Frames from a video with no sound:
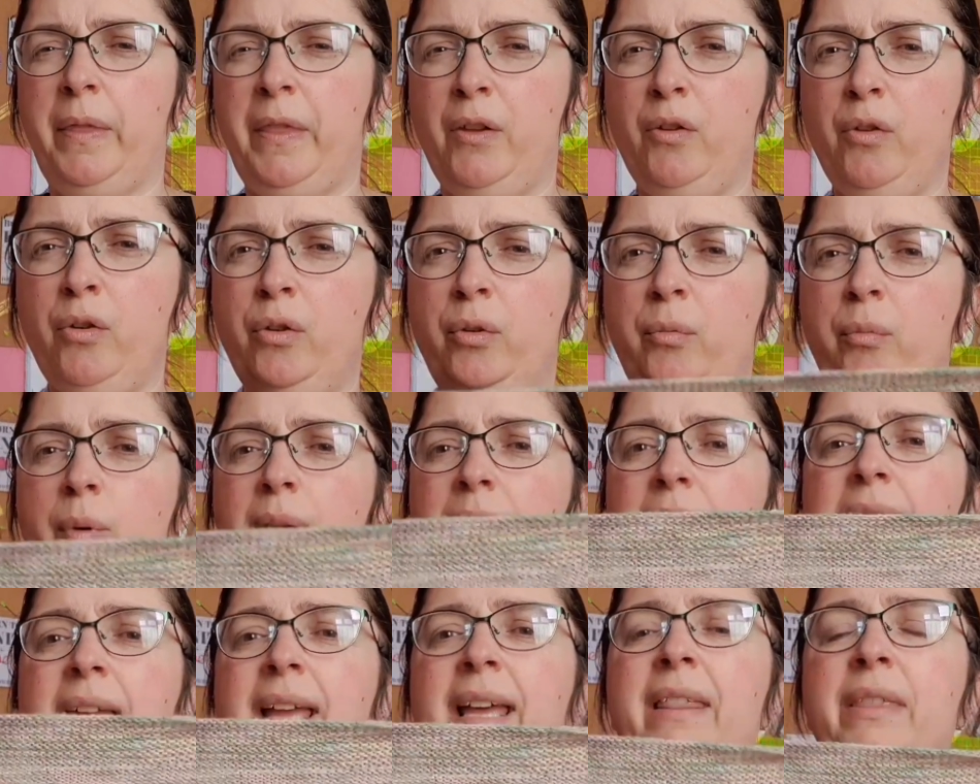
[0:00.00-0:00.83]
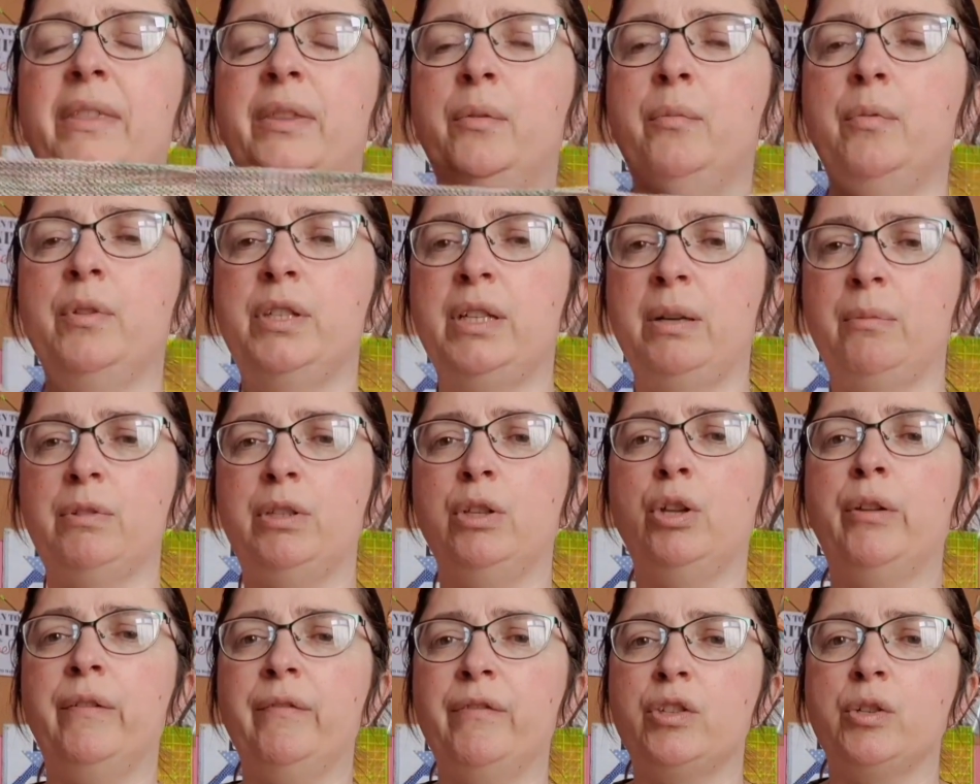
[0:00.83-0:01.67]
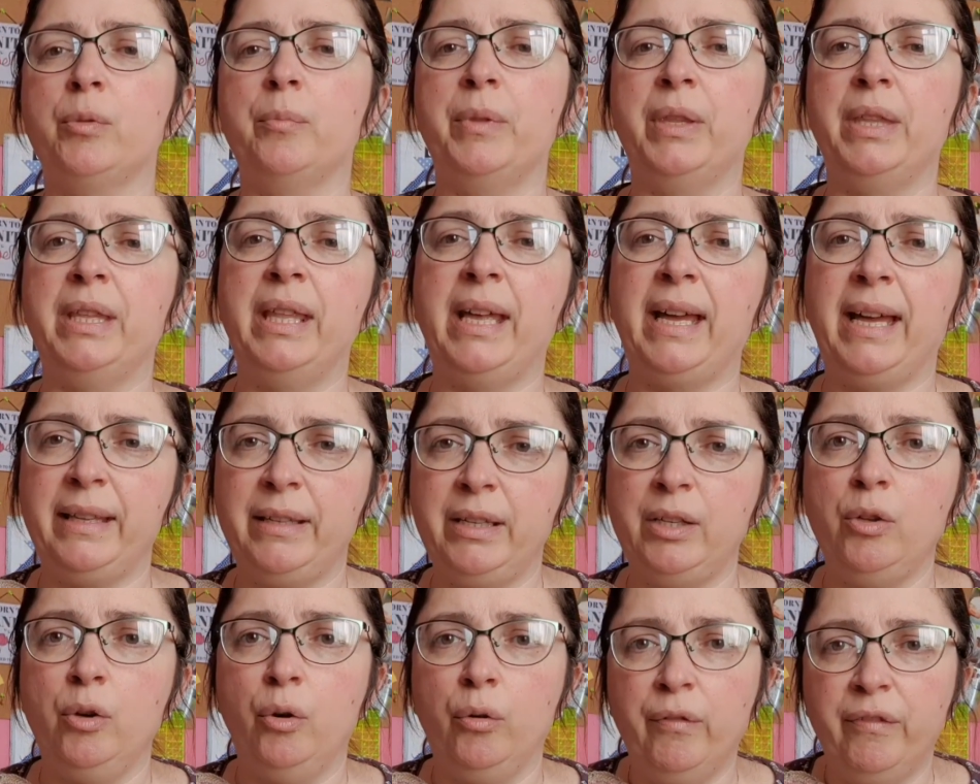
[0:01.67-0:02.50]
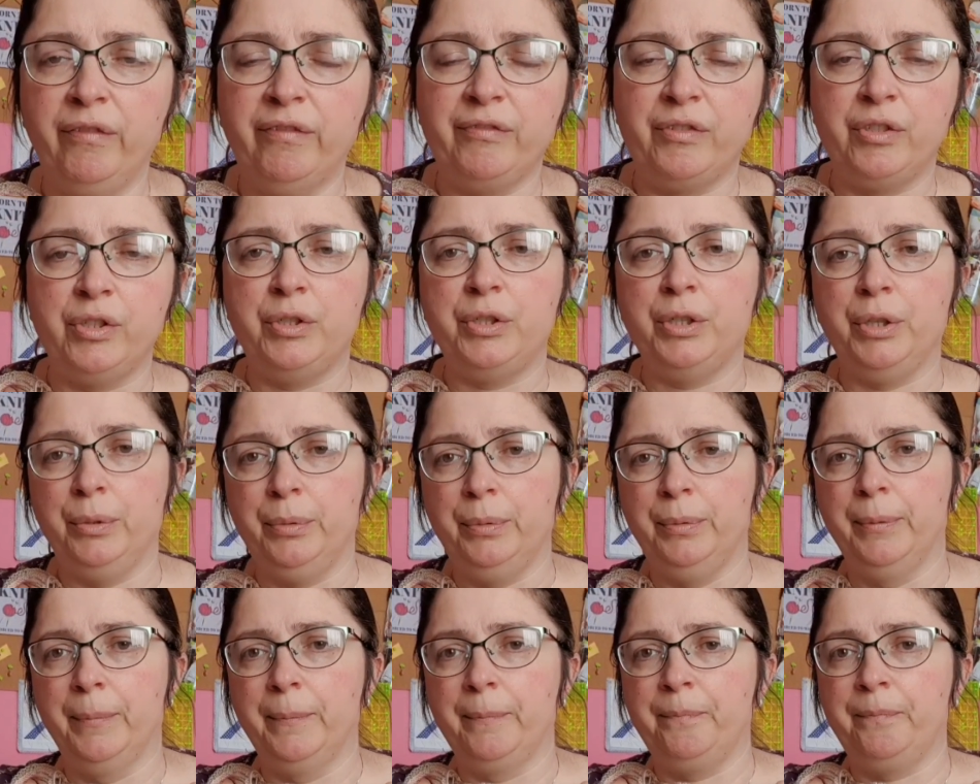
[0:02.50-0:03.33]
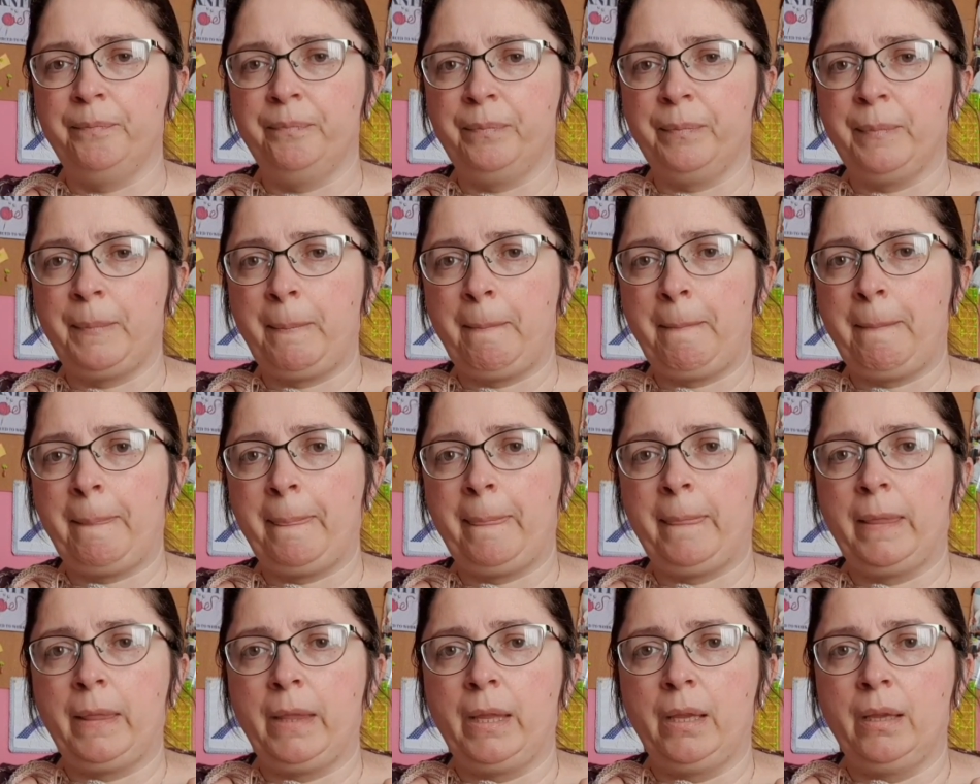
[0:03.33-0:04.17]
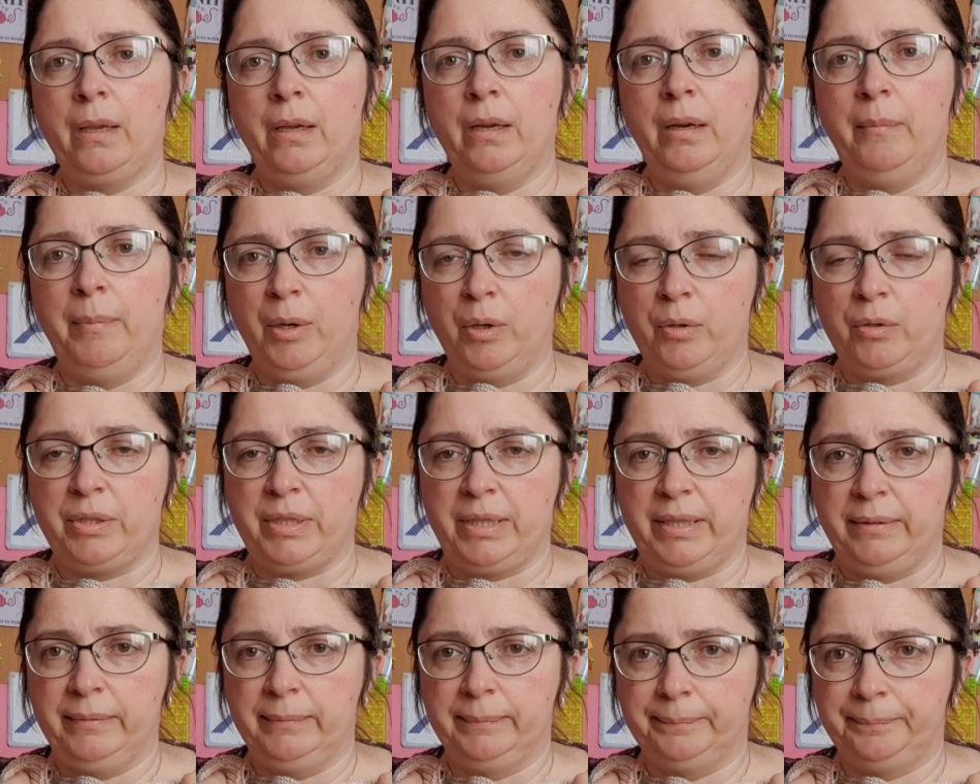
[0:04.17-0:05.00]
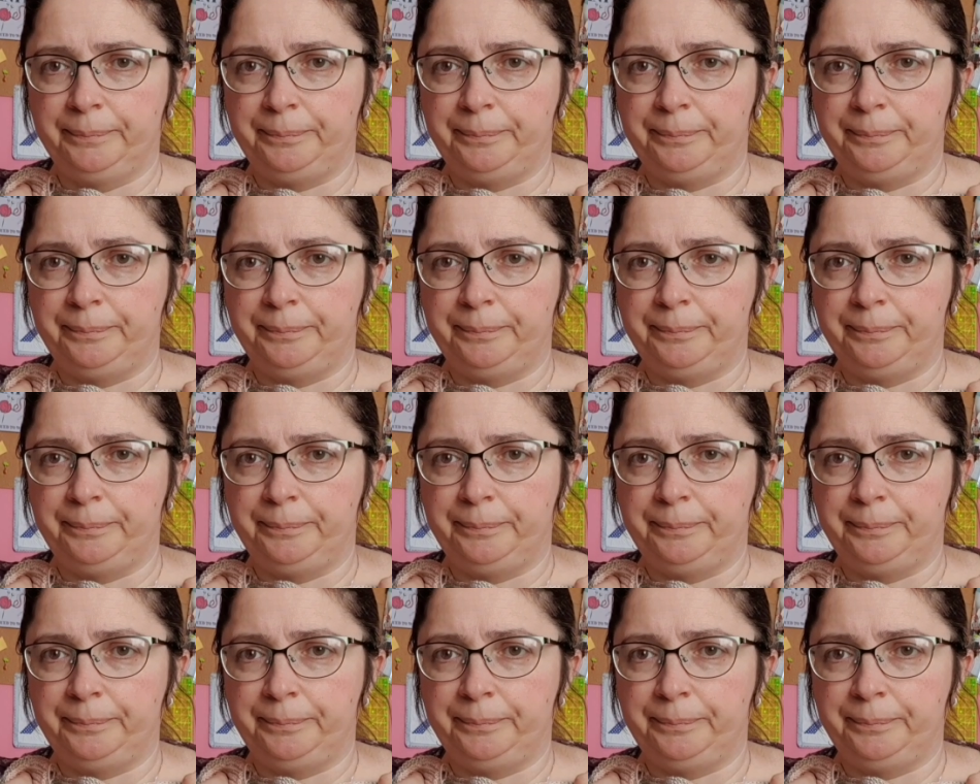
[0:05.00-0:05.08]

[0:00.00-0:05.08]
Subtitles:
thought, well, I was looking for something that had enough to do a boxy,